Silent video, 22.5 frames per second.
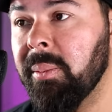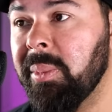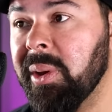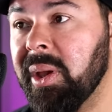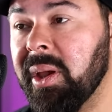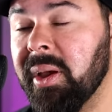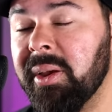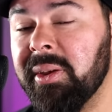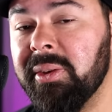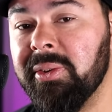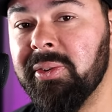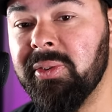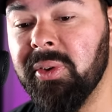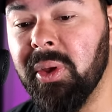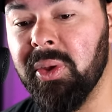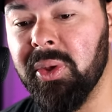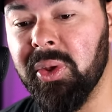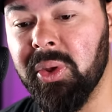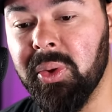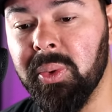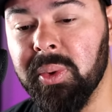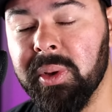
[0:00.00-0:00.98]
Because
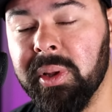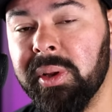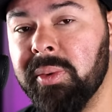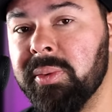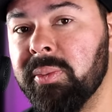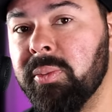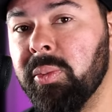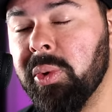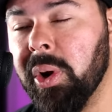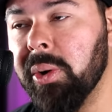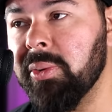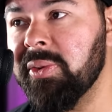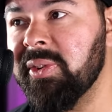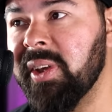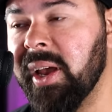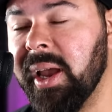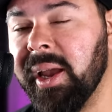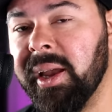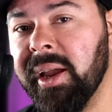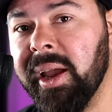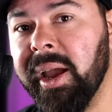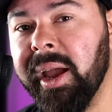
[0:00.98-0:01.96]
you can
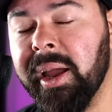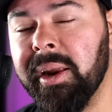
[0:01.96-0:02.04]
rotate.